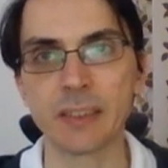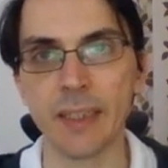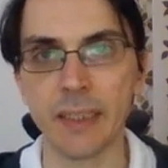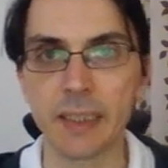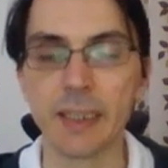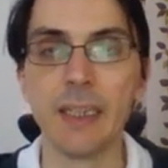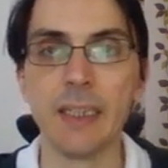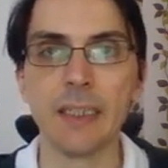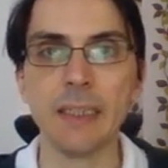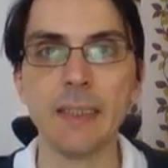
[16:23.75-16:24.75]
Like
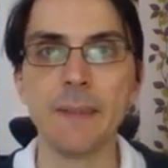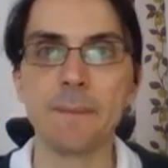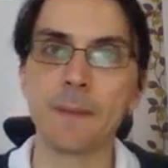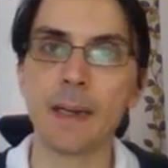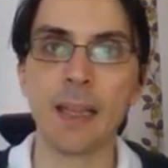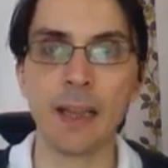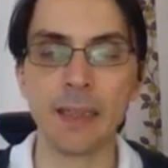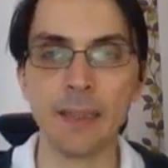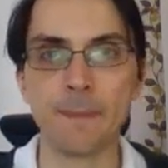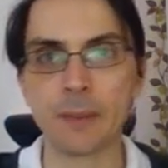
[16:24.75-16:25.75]
if a,
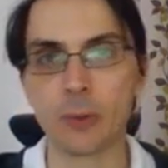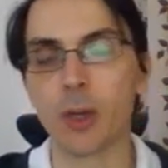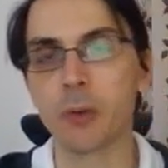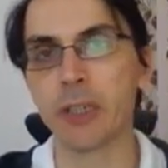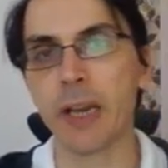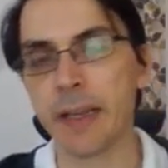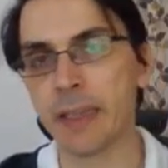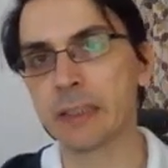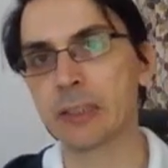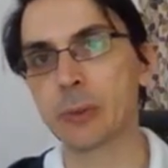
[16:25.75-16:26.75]
if a drawer
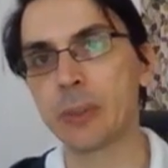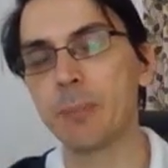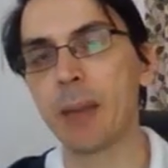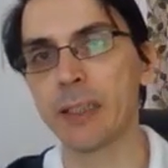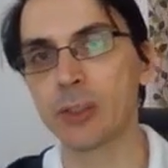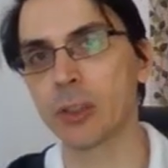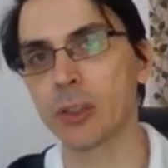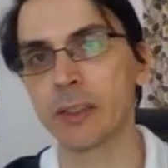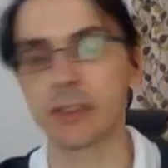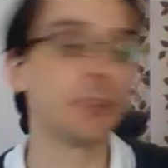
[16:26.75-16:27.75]
has three black
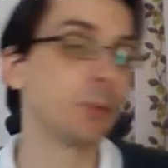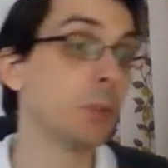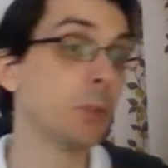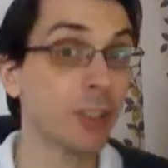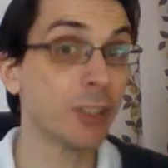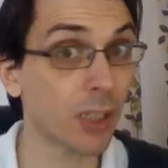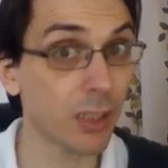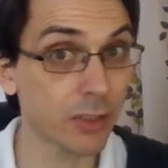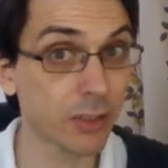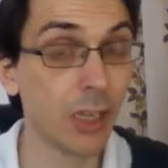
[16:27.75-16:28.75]
socks and three white
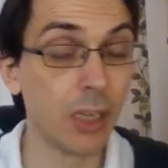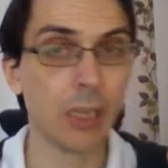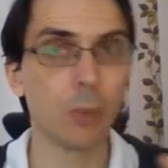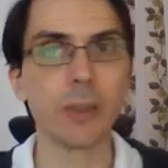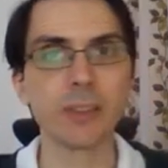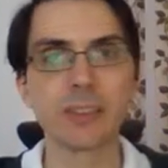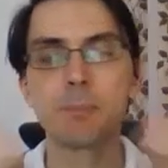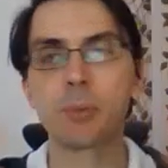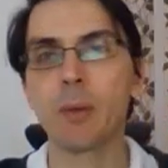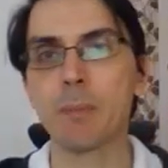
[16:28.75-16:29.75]
socks, what is the
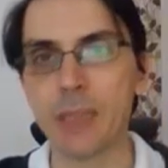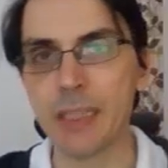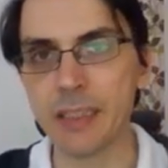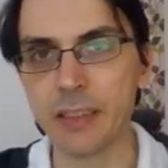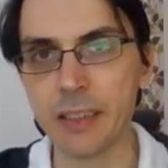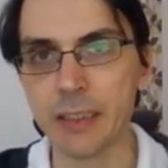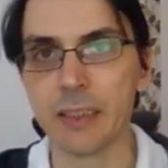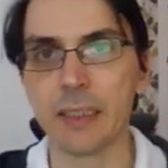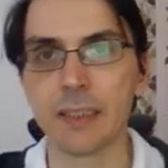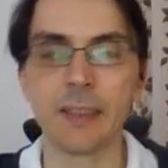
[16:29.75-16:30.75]
probability
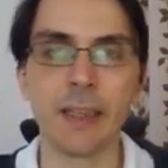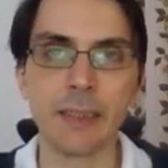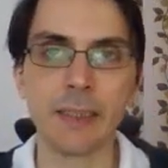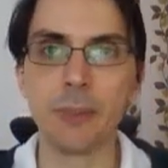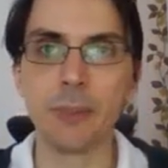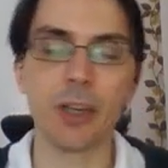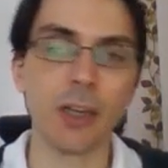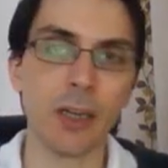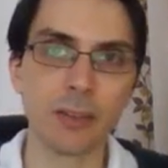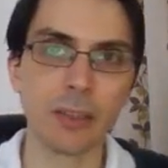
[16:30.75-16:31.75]
that we
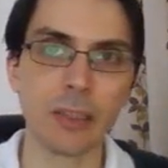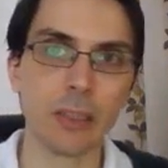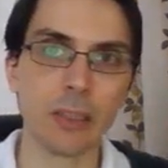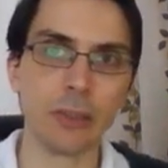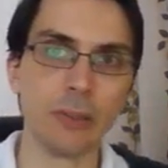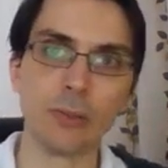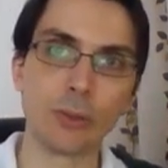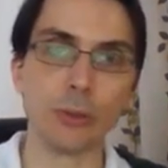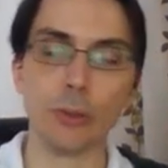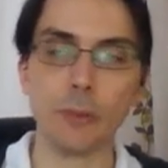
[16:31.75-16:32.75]
got
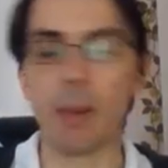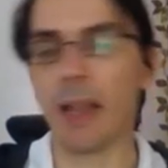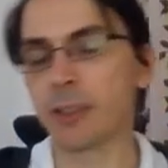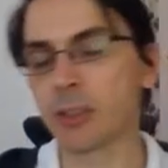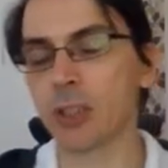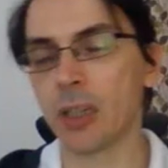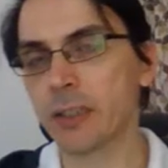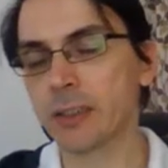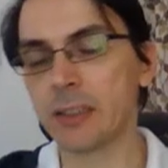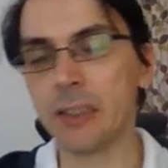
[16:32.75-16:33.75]
two black
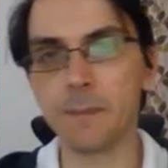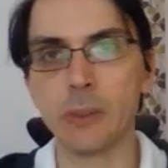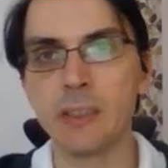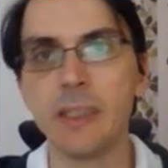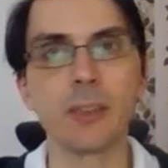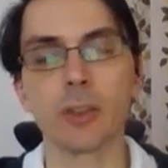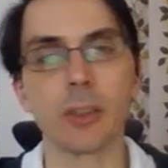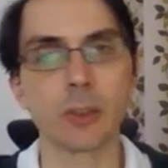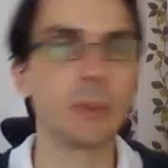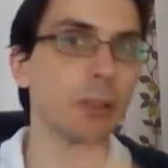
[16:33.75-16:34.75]
socks if we take
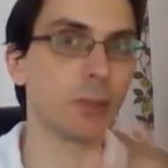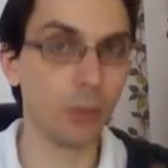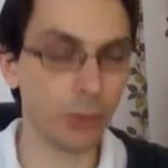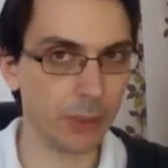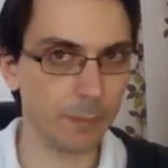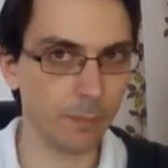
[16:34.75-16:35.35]
socks without looking?